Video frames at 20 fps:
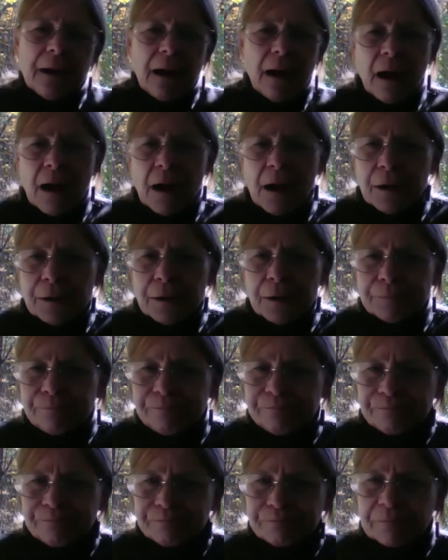
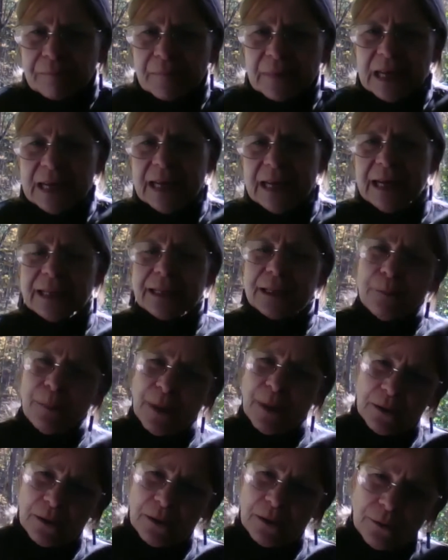And the
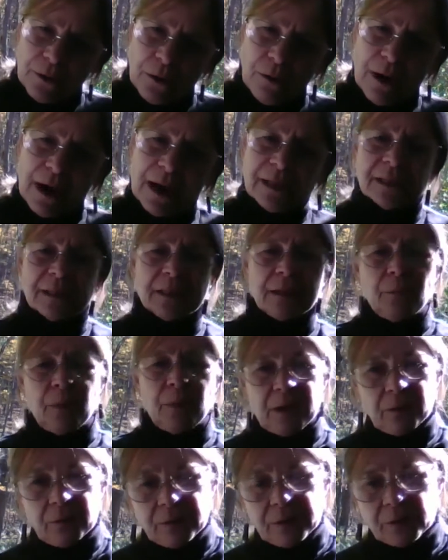better the grass, the
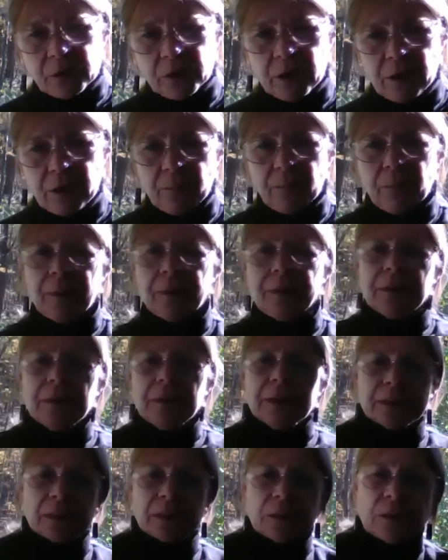better the sheep.
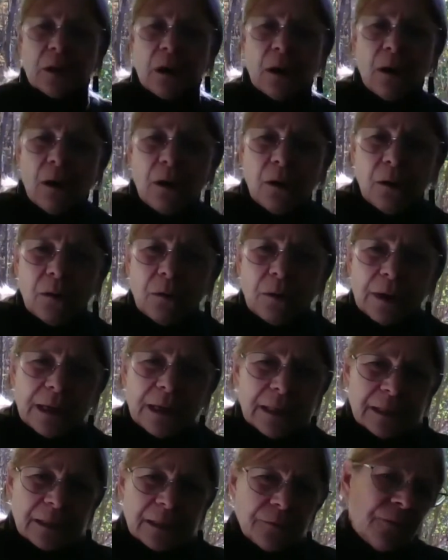So
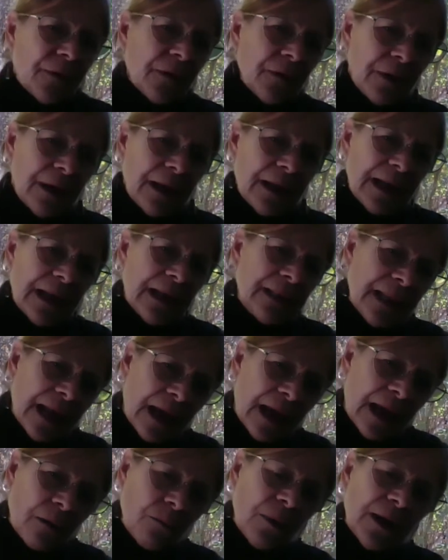it's very, in
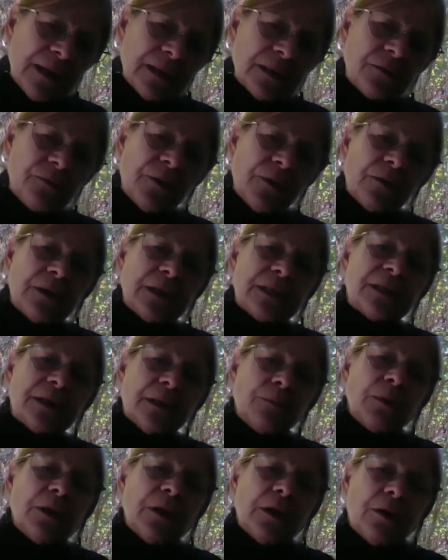that way, it's very
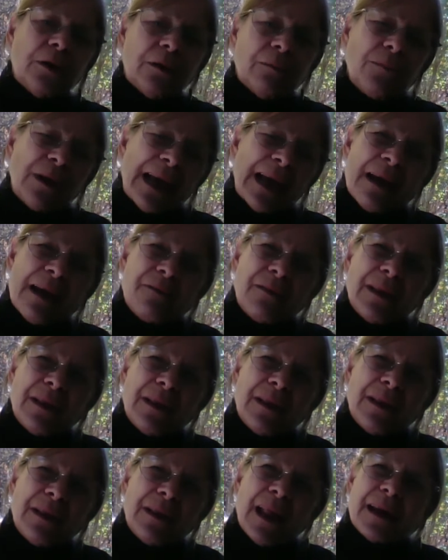similar. We have a
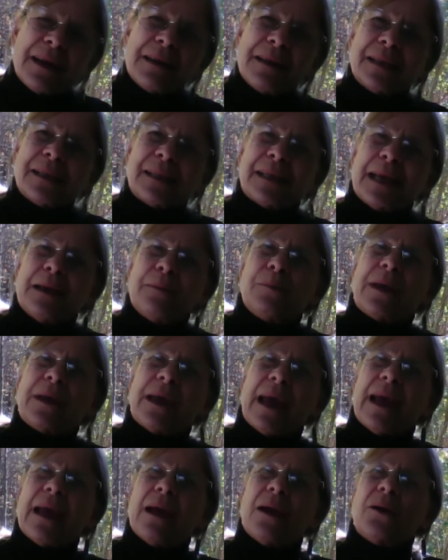lot of the same
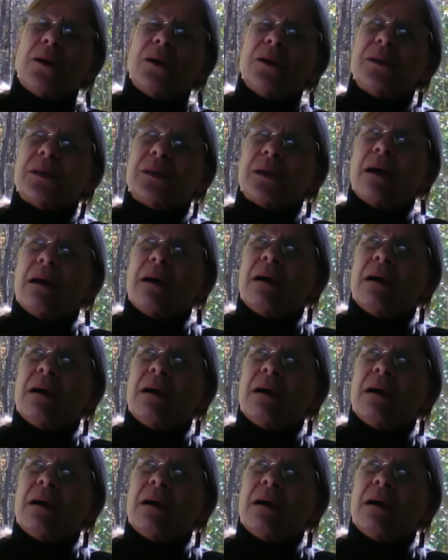cares,